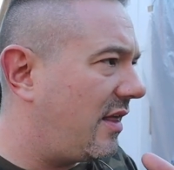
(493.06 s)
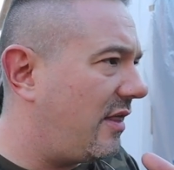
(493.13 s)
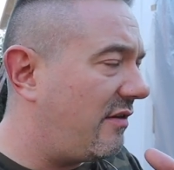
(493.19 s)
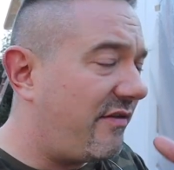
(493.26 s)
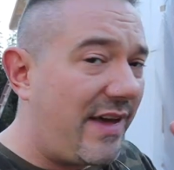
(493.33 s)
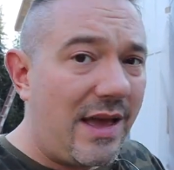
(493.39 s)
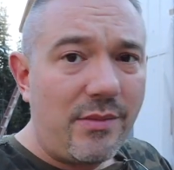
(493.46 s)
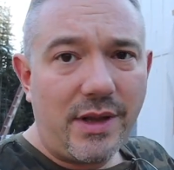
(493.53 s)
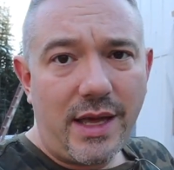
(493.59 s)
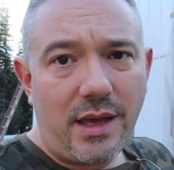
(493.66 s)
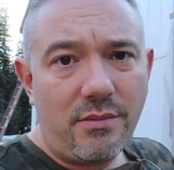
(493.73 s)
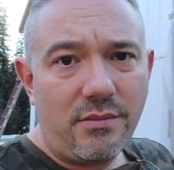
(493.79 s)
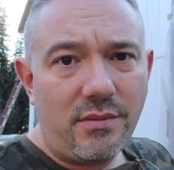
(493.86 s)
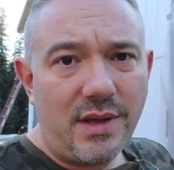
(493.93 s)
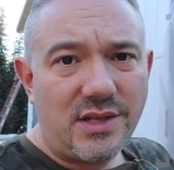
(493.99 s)
the
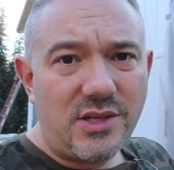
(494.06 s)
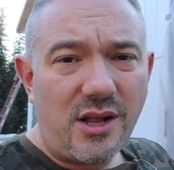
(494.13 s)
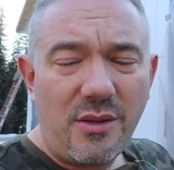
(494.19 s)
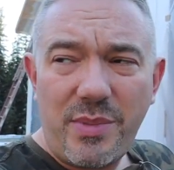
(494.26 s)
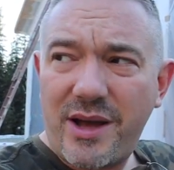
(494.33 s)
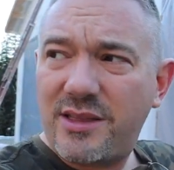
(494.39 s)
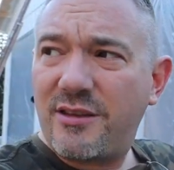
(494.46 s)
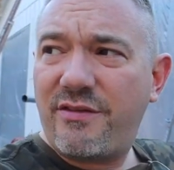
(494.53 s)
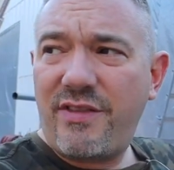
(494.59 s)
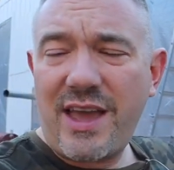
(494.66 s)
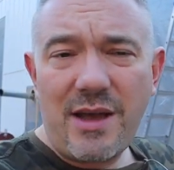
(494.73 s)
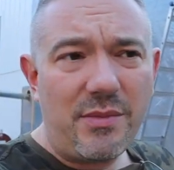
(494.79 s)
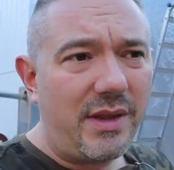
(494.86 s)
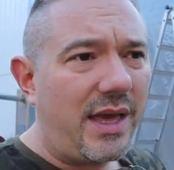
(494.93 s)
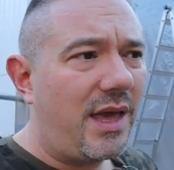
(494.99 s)
family. It's all about the
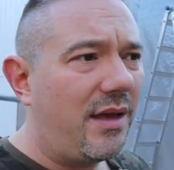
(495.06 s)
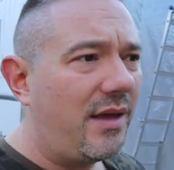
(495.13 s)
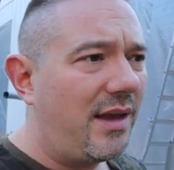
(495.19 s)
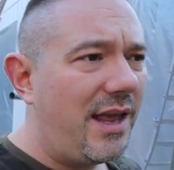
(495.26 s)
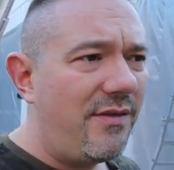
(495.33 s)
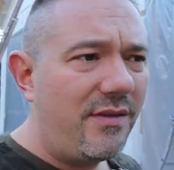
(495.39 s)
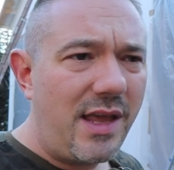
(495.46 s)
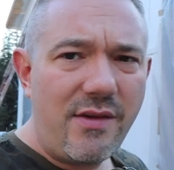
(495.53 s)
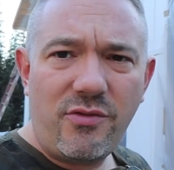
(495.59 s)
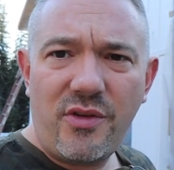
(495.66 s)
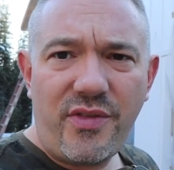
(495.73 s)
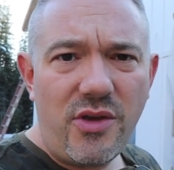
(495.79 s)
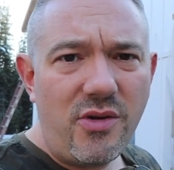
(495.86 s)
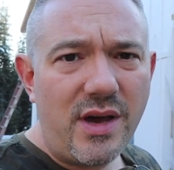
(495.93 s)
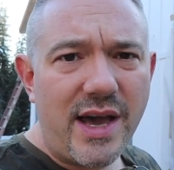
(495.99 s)
family. And even
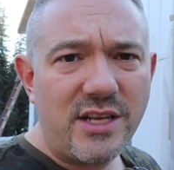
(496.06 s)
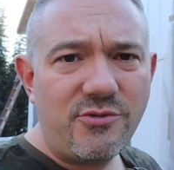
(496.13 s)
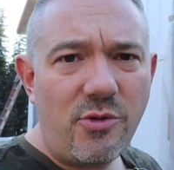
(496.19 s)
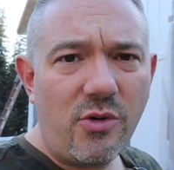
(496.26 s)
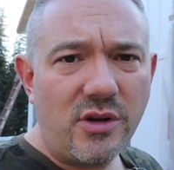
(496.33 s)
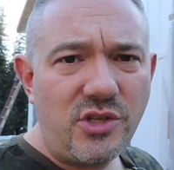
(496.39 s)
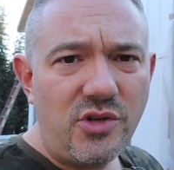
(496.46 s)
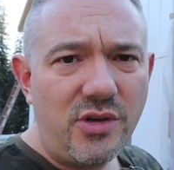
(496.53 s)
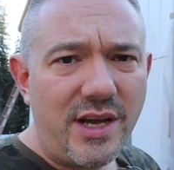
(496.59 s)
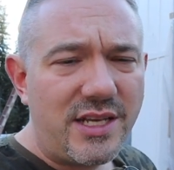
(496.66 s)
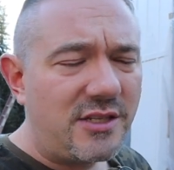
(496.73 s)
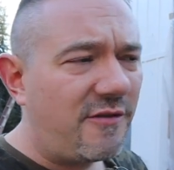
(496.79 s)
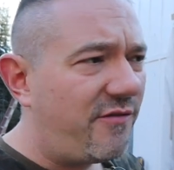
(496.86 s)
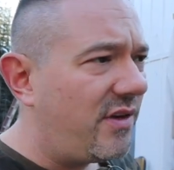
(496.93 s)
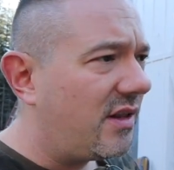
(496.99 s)
with you guys, we want you
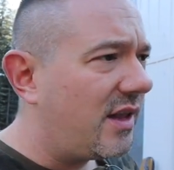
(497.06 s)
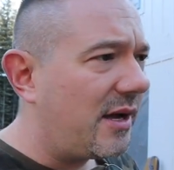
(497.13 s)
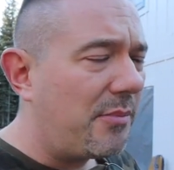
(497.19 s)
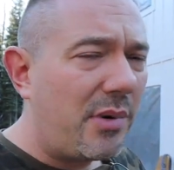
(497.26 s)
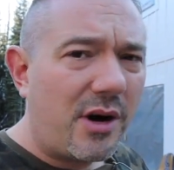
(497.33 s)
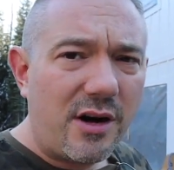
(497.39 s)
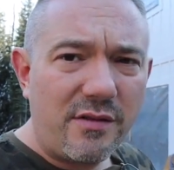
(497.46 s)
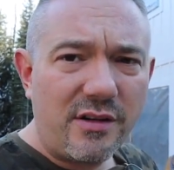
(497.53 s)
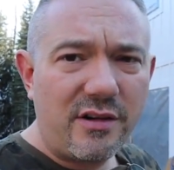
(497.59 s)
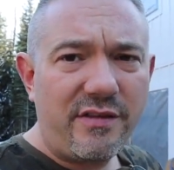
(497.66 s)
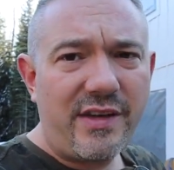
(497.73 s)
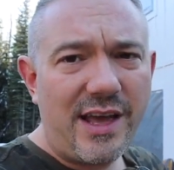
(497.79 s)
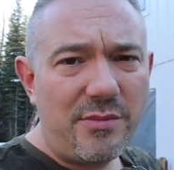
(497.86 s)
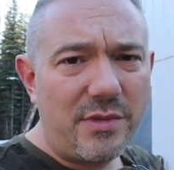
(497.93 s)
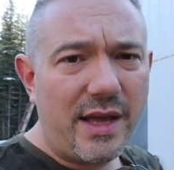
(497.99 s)
guys to feel like part of our
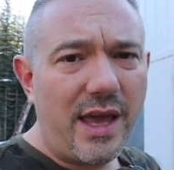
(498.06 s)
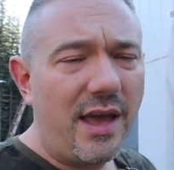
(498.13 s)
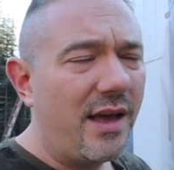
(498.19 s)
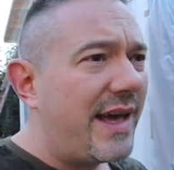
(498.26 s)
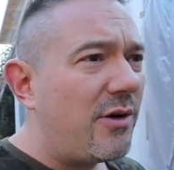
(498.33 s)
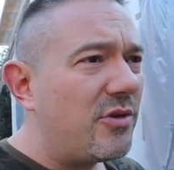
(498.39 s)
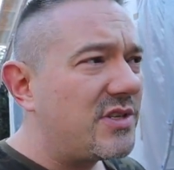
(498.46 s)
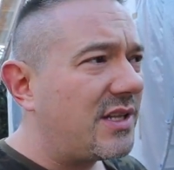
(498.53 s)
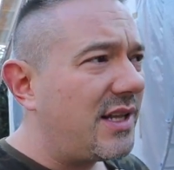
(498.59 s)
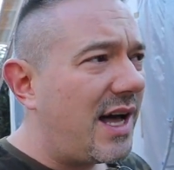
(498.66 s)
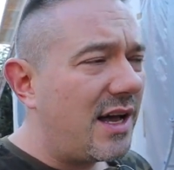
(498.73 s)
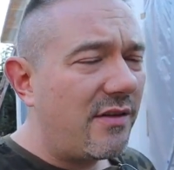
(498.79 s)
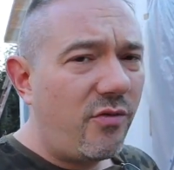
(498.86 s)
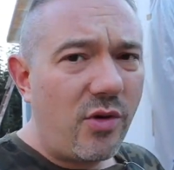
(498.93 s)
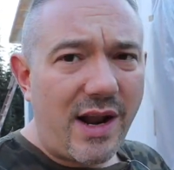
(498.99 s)
family. That was a
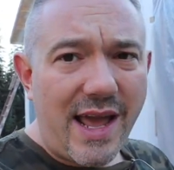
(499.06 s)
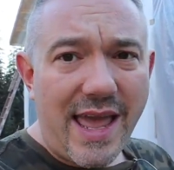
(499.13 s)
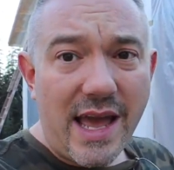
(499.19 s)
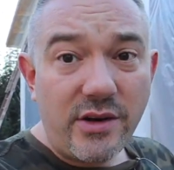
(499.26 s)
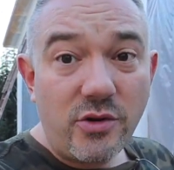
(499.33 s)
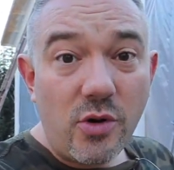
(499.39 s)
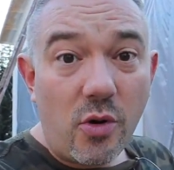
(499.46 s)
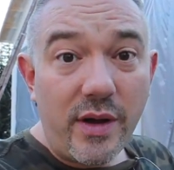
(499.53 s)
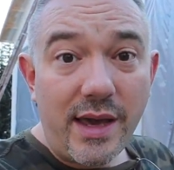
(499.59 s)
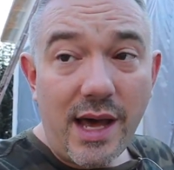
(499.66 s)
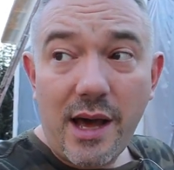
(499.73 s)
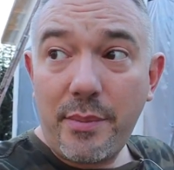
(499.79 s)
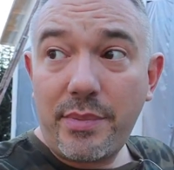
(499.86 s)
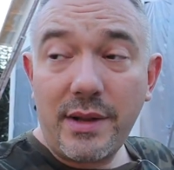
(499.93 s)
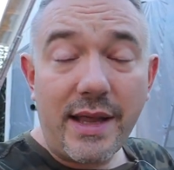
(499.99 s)
lot of what I had growing
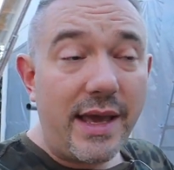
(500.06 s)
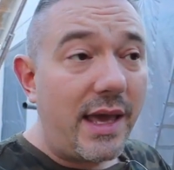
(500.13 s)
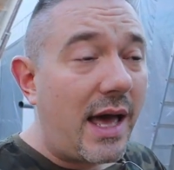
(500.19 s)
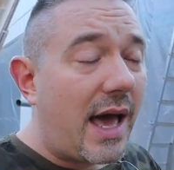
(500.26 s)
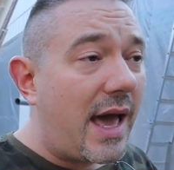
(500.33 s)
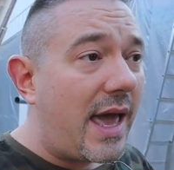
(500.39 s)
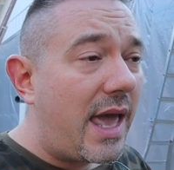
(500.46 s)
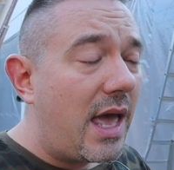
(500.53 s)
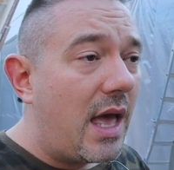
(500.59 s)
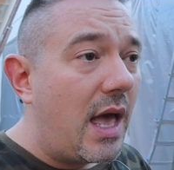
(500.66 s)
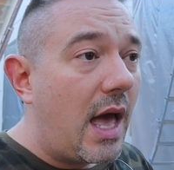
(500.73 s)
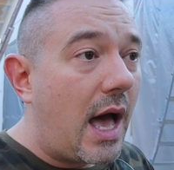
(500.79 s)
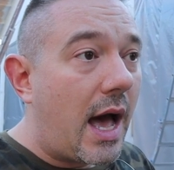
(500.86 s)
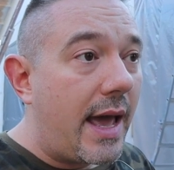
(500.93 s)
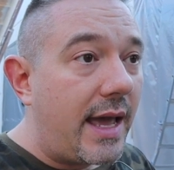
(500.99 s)
up. Like I
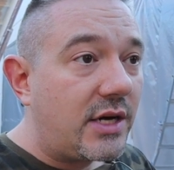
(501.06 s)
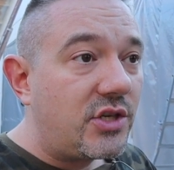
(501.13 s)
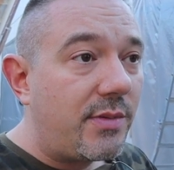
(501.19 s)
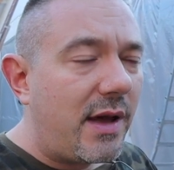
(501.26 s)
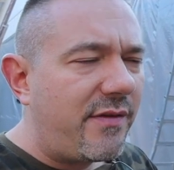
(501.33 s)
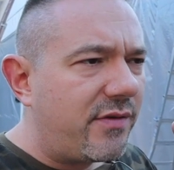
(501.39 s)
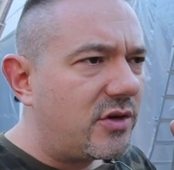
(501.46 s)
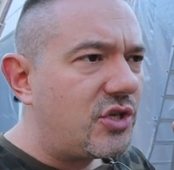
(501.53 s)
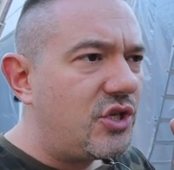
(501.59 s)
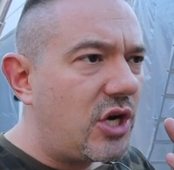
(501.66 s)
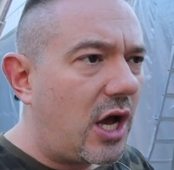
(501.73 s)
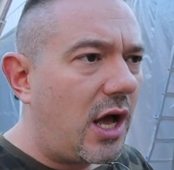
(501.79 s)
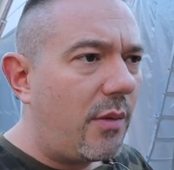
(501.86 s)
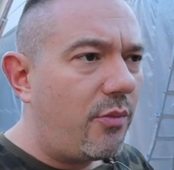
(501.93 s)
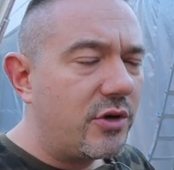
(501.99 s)
actually, my first
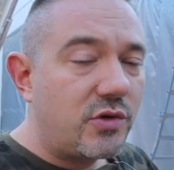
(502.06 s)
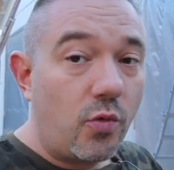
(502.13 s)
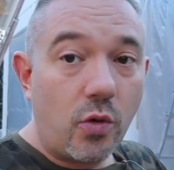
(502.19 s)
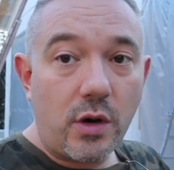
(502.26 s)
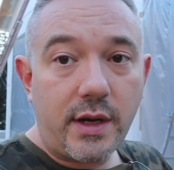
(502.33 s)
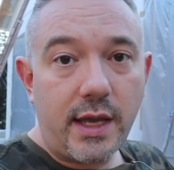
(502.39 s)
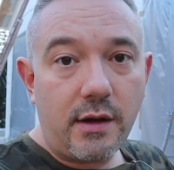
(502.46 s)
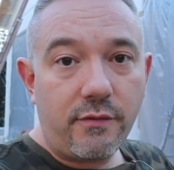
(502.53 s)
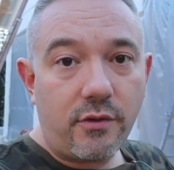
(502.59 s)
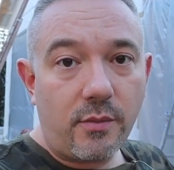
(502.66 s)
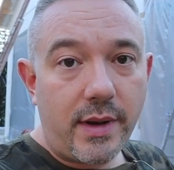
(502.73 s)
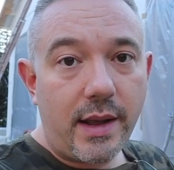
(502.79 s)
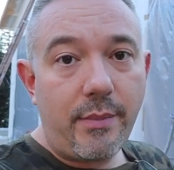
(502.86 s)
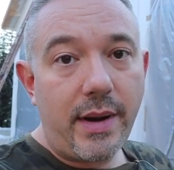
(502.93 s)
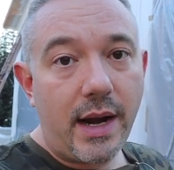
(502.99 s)
job was working for
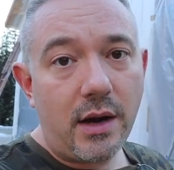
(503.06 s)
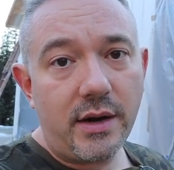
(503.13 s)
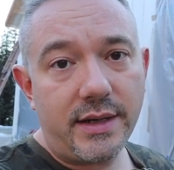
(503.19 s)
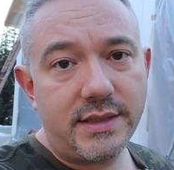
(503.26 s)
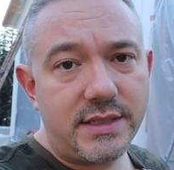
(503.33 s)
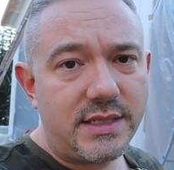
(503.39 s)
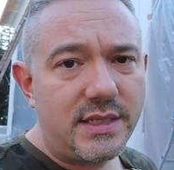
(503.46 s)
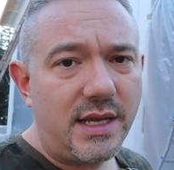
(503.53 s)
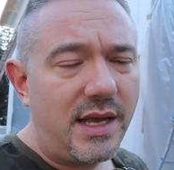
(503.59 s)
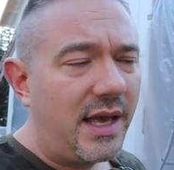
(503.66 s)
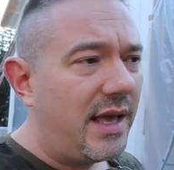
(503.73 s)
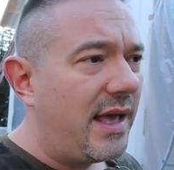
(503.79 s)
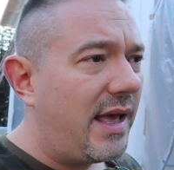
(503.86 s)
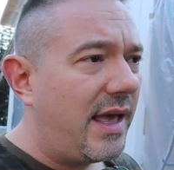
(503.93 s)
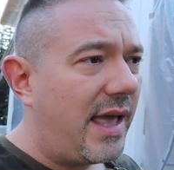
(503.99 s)
my parents.
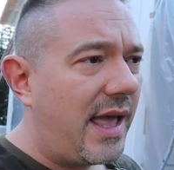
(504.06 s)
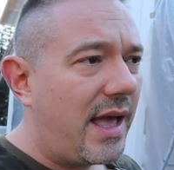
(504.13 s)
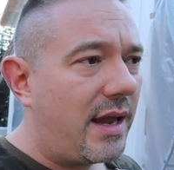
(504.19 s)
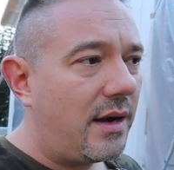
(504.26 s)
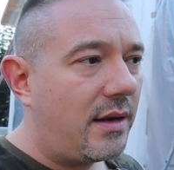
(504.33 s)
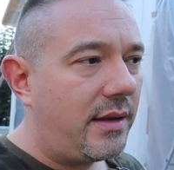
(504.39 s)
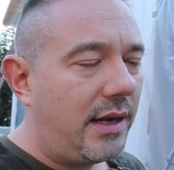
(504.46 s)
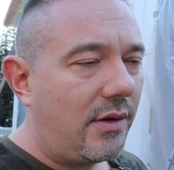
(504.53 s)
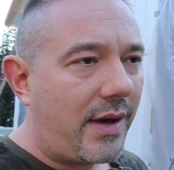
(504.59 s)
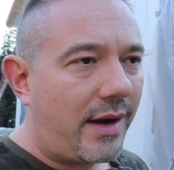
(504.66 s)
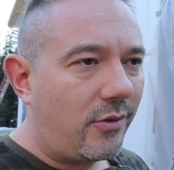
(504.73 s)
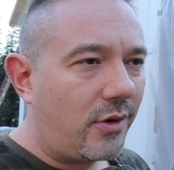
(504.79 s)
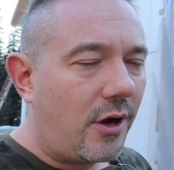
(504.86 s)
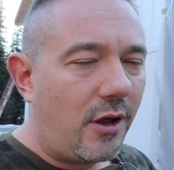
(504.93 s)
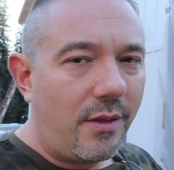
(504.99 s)
And you know, I
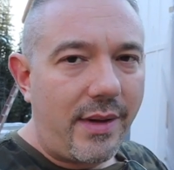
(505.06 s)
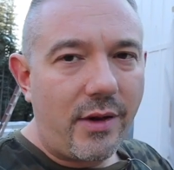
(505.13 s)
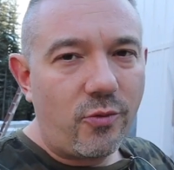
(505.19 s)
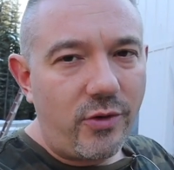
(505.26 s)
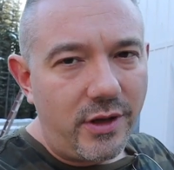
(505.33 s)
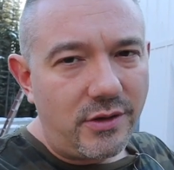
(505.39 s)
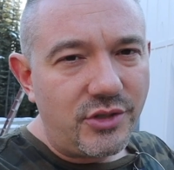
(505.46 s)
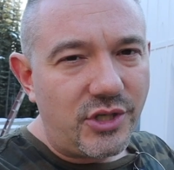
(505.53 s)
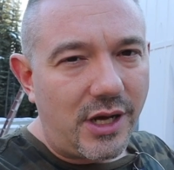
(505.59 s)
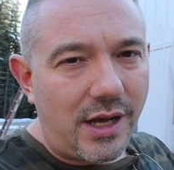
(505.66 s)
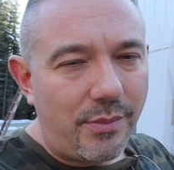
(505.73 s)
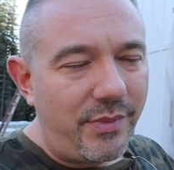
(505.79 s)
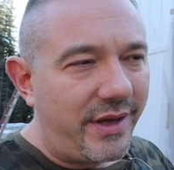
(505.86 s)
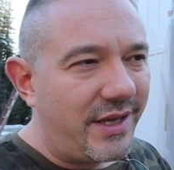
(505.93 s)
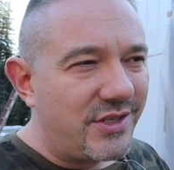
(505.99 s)
don't call it my real
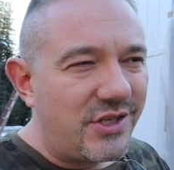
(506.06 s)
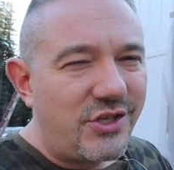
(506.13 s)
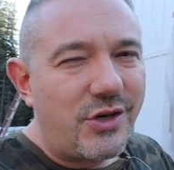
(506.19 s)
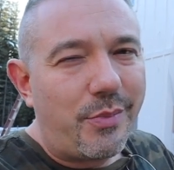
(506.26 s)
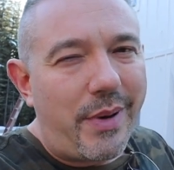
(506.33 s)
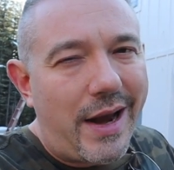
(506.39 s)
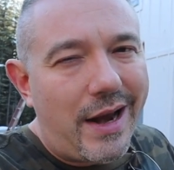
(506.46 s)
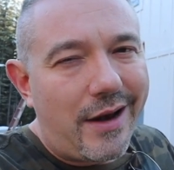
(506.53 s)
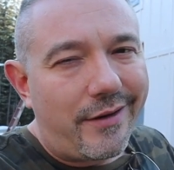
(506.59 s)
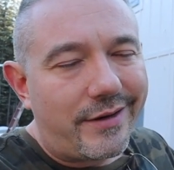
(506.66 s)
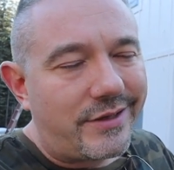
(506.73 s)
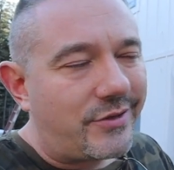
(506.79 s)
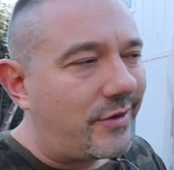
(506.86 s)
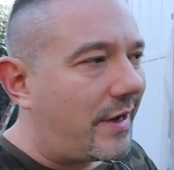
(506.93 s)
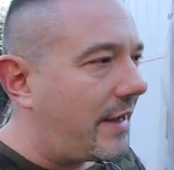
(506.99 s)
job because it's your
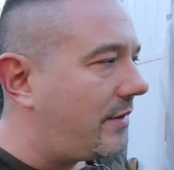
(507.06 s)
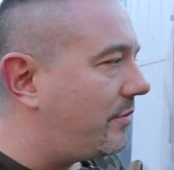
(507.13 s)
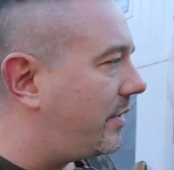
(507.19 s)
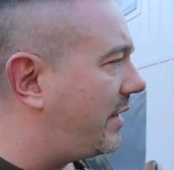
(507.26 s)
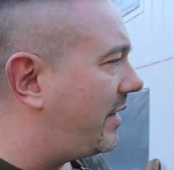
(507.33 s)
parents, right?